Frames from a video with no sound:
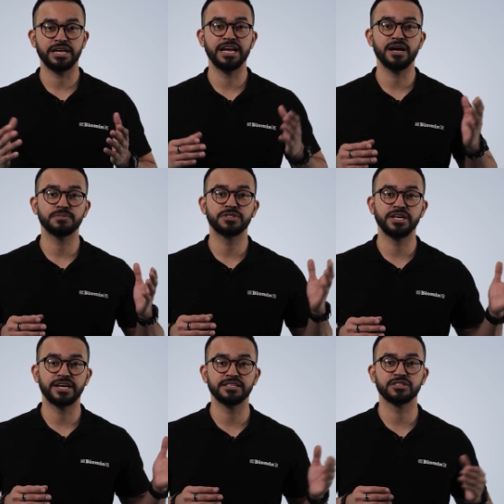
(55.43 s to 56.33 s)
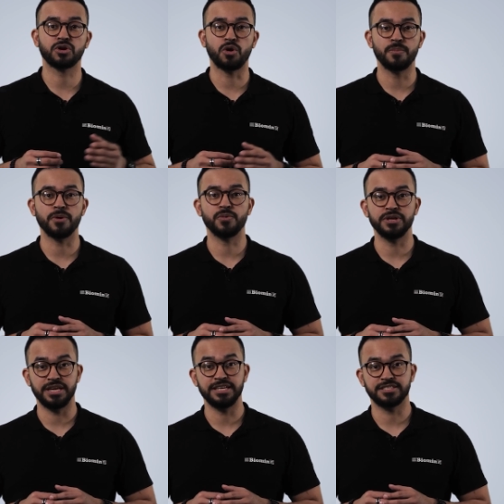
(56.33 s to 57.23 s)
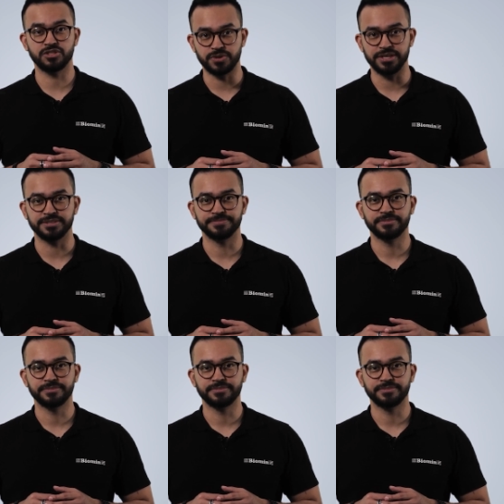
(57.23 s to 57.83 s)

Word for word: and help chickens cope with heat stress.